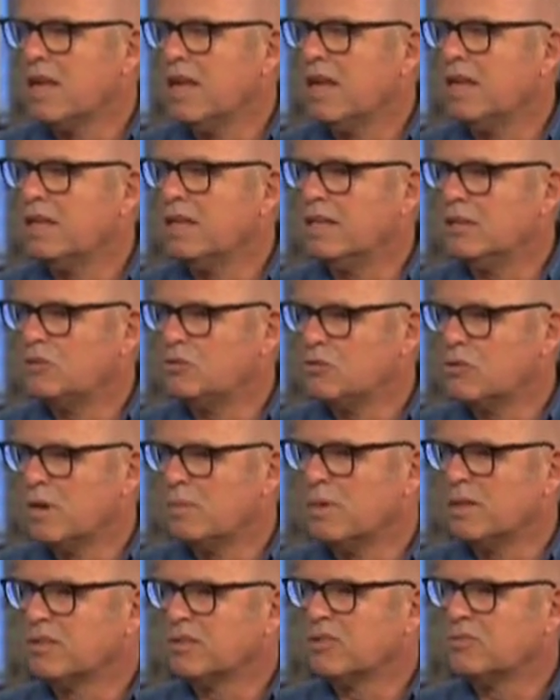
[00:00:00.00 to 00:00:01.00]
and then
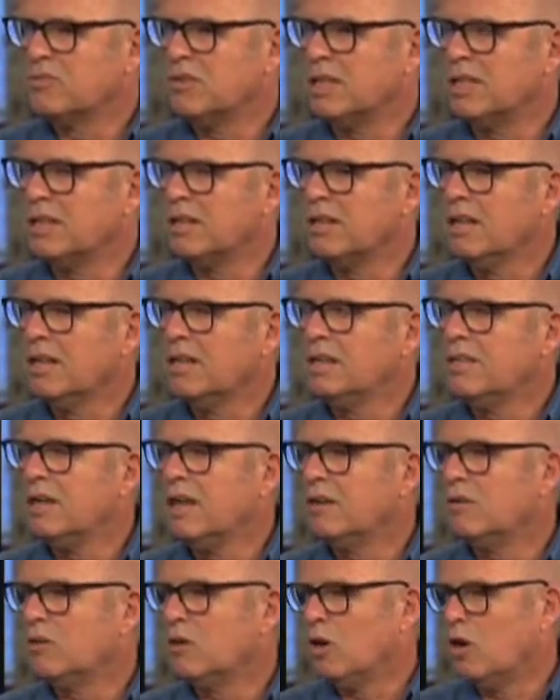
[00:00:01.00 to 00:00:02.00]
Tremont Street down to